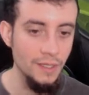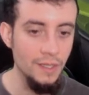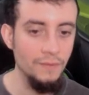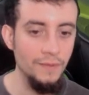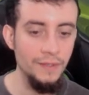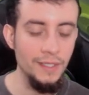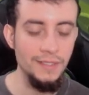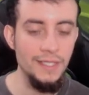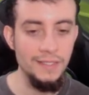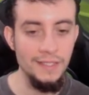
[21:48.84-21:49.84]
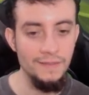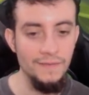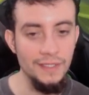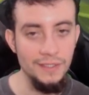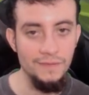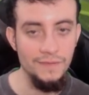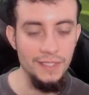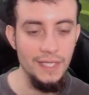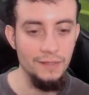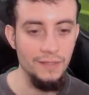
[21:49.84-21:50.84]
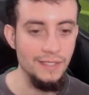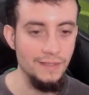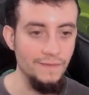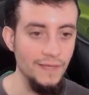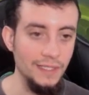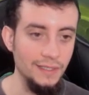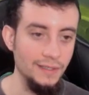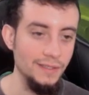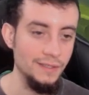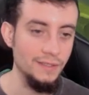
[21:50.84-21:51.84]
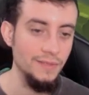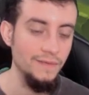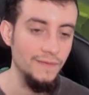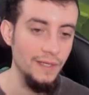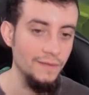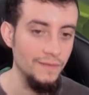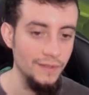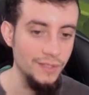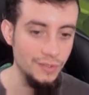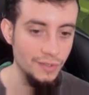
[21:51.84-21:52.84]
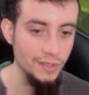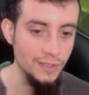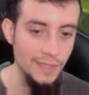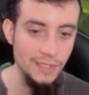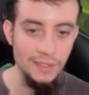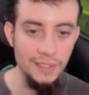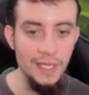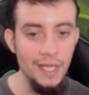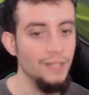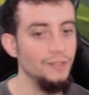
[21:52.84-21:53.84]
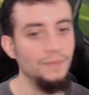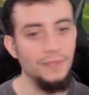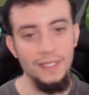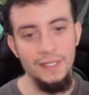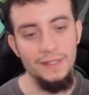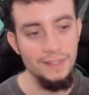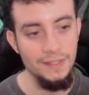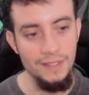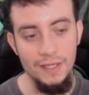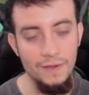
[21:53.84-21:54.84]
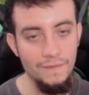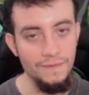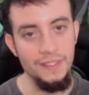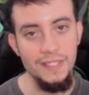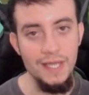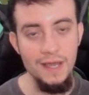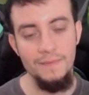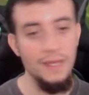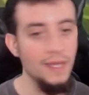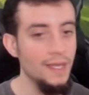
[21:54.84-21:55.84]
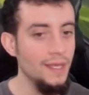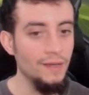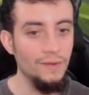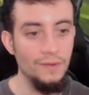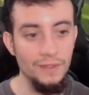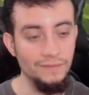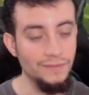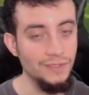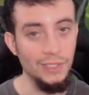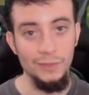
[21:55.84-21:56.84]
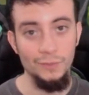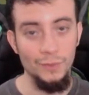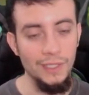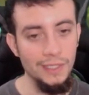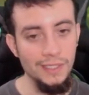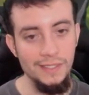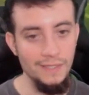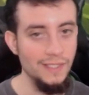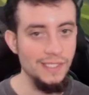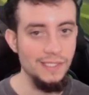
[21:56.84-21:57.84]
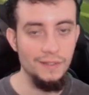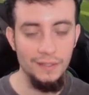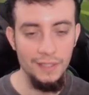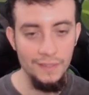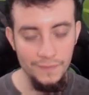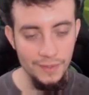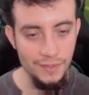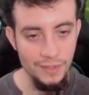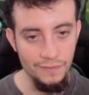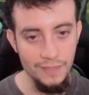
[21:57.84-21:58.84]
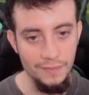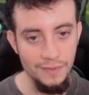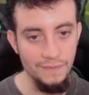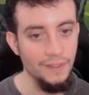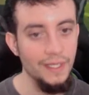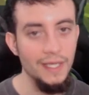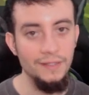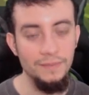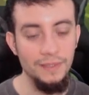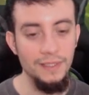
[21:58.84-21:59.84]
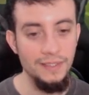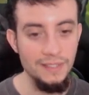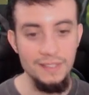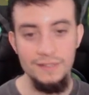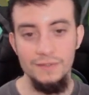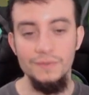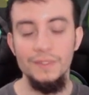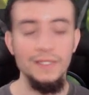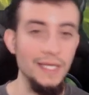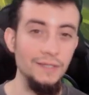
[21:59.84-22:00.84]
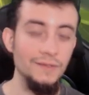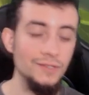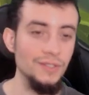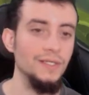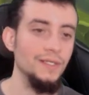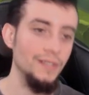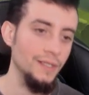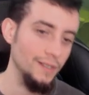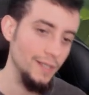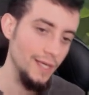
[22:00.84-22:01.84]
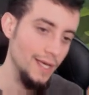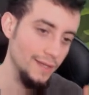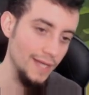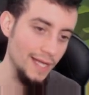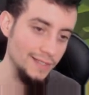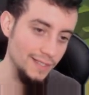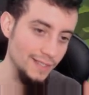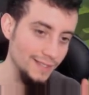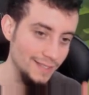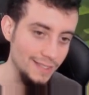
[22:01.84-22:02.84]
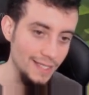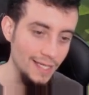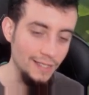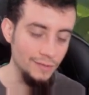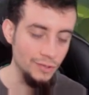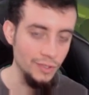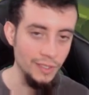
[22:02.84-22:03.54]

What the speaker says: with that takes advantage of the Outcast effect, I think this is going to be very, very strong, especially you play this off the top or turn 1. Let's say this is on the leftmost or rightmost of your hand. You play this as a 2/1 and you draw a card. That's insane. Drawing a